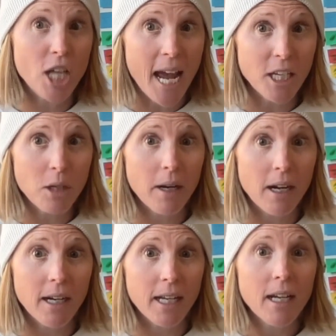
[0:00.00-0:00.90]

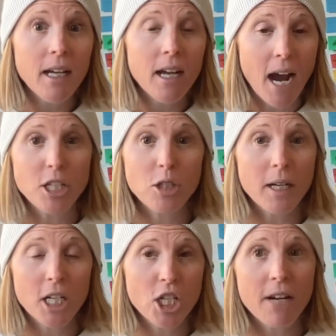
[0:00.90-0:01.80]
January, I do
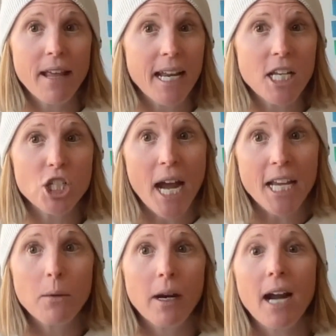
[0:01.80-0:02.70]
want to share that in
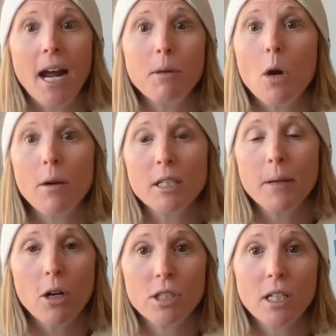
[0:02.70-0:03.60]
January, I'm going to be
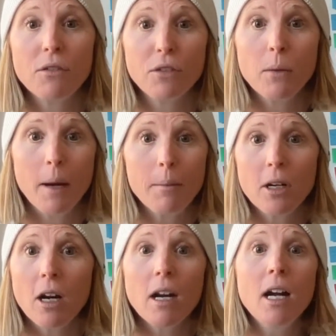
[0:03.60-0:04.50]
hosting a free
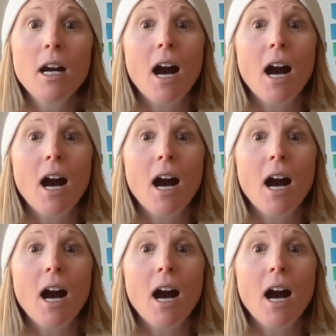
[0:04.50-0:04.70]
webinar